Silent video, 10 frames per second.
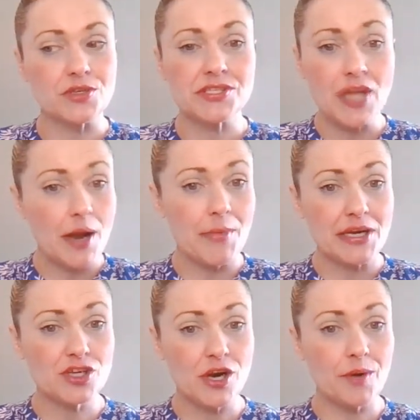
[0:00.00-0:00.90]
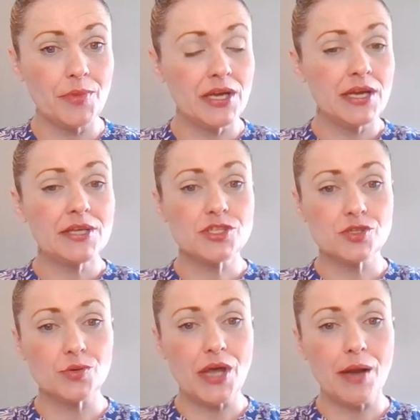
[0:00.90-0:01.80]
It's not my job to
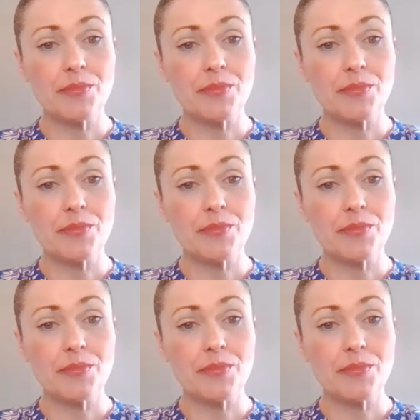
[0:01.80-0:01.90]
do that,